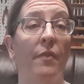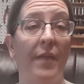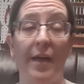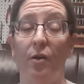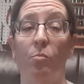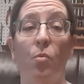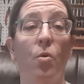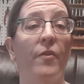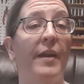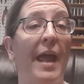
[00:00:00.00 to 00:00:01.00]
that are
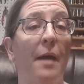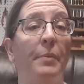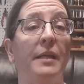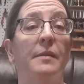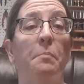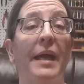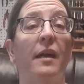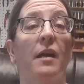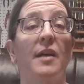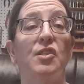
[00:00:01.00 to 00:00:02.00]
more than happy to make
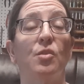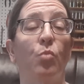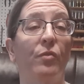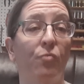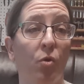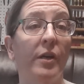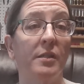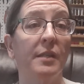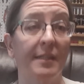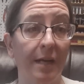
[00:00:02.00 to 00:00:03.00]
a custom one for
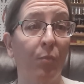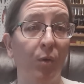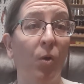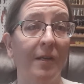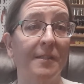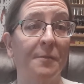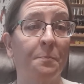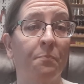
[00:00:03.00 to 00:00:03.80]
us anytime we want.